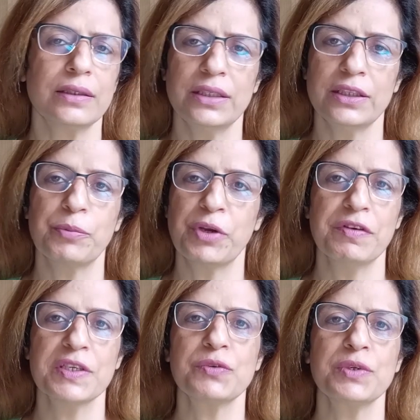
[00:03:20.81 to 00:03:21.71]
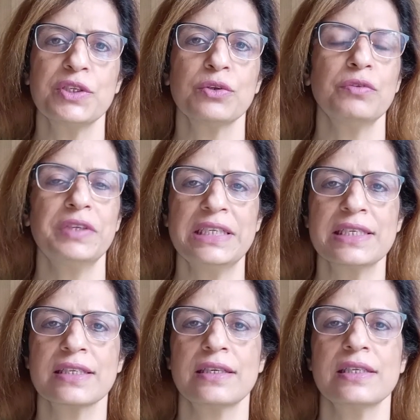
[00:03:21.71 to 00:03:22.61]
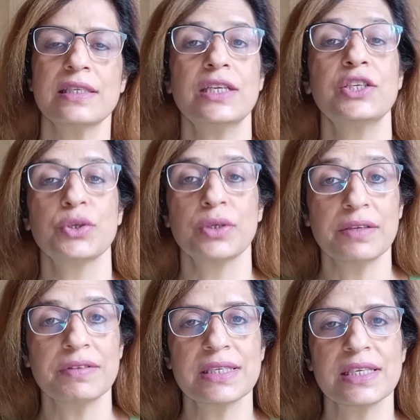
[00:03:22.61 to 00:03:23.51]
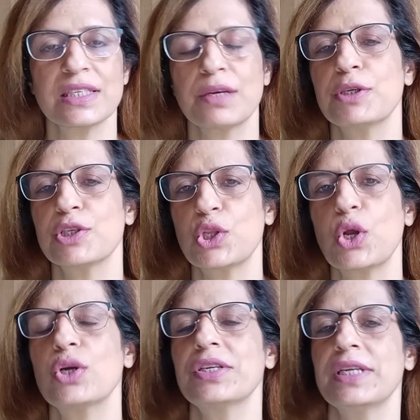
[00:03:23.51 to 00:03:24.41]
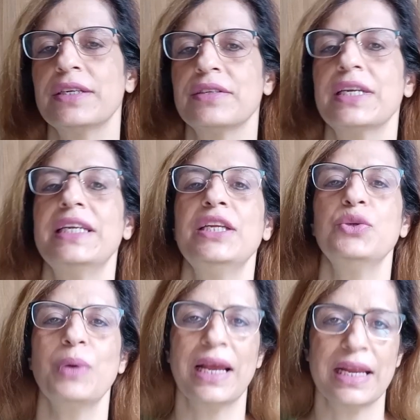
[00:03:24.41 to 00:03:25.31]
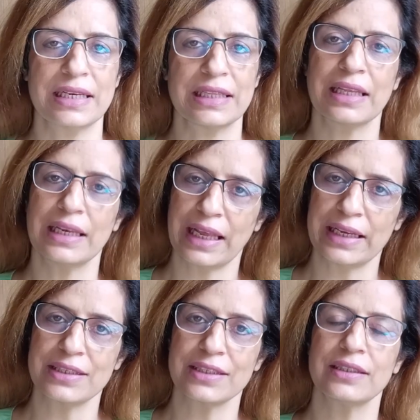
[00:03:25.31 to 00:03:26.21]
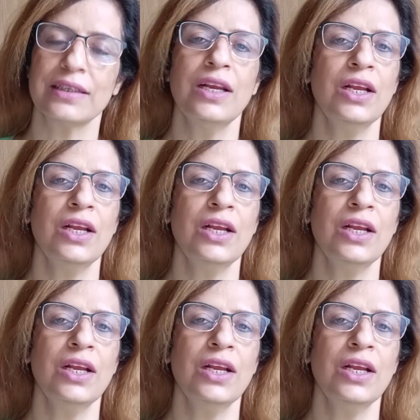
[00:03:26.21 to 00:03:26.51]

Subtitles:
In the previous video, we discussed that your nervous system is not yet ready to handle the lighter,